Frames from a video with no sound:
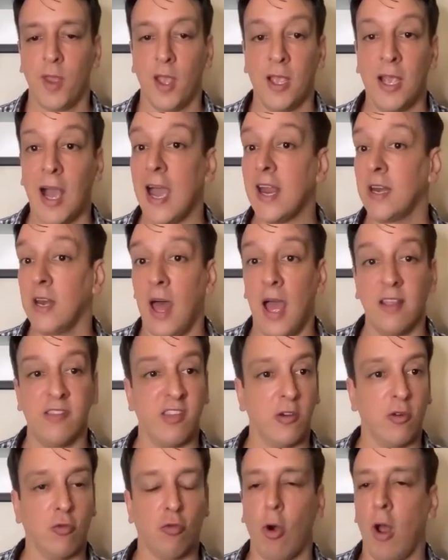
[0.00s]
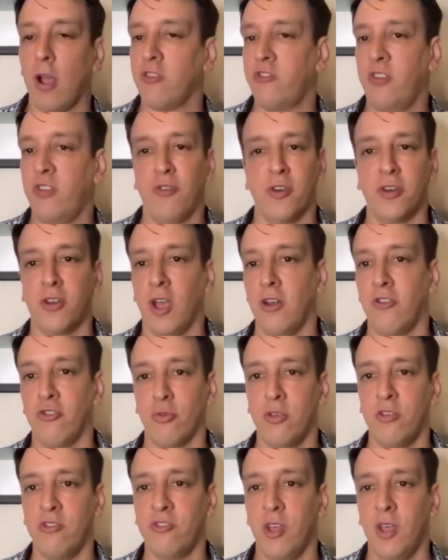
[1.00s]
guidelines across different
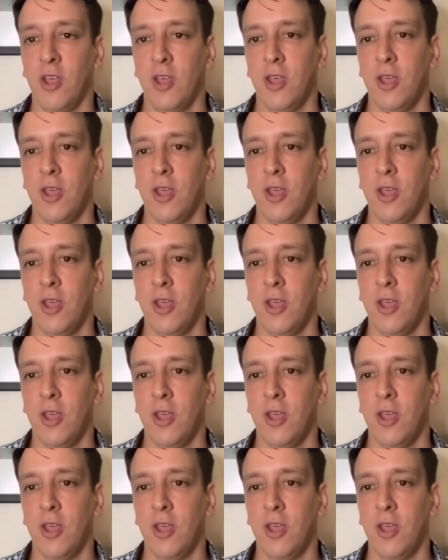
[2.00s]
countries.